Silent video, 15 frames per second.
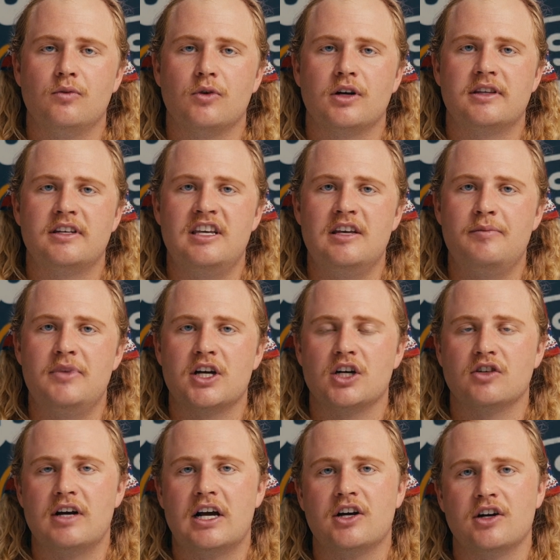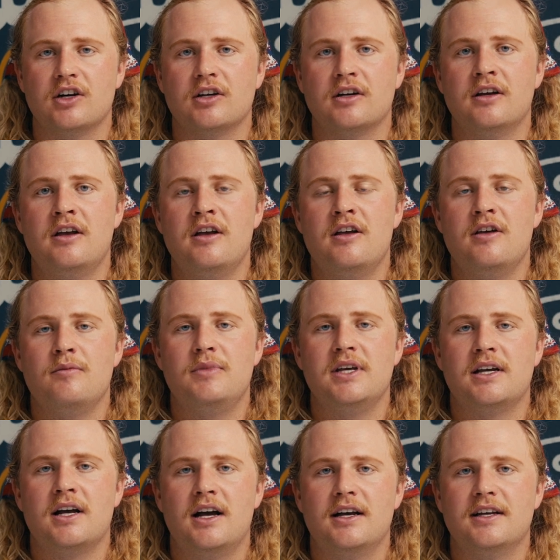worth keeping a record.
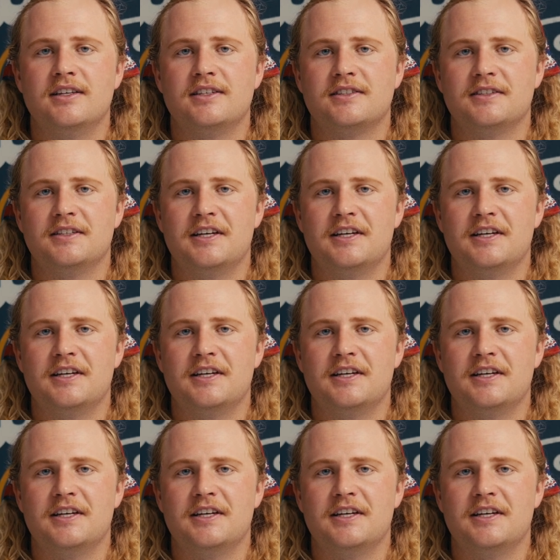Because